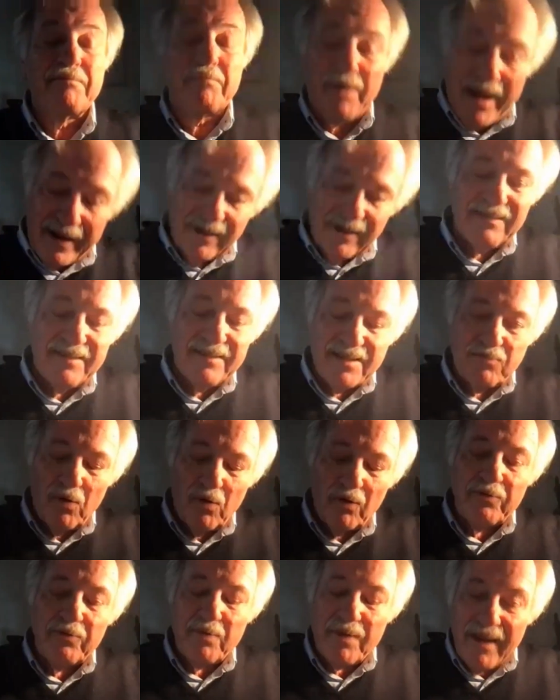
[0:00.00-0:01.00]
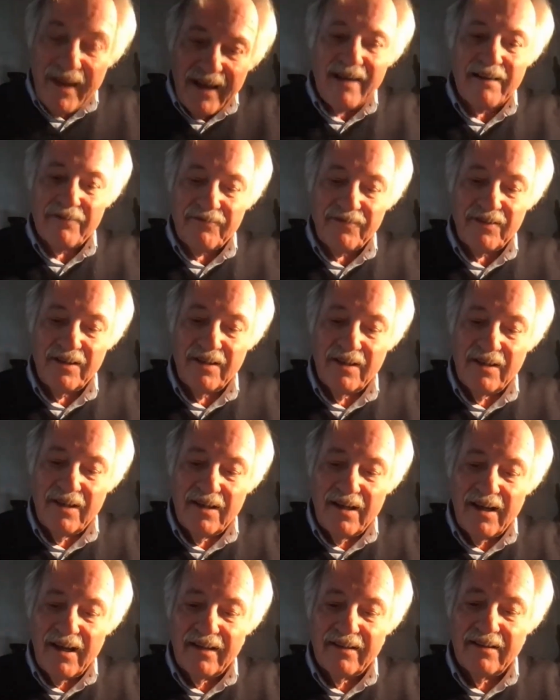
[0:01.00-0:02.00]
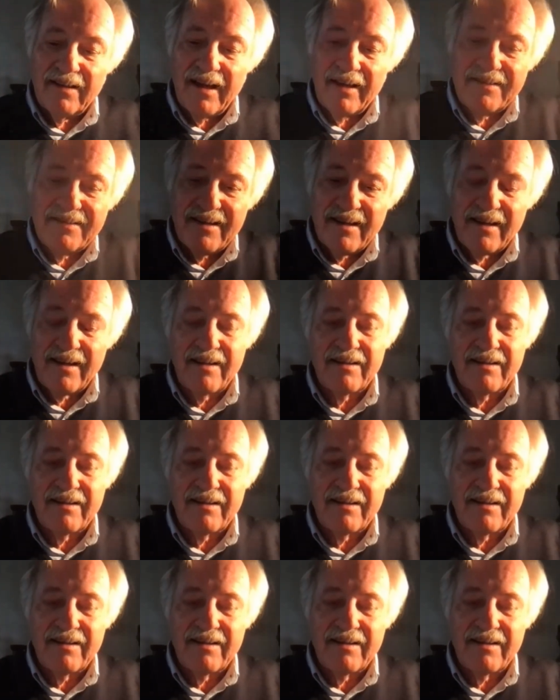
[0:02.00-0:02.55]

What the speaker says: practice what we have, and I think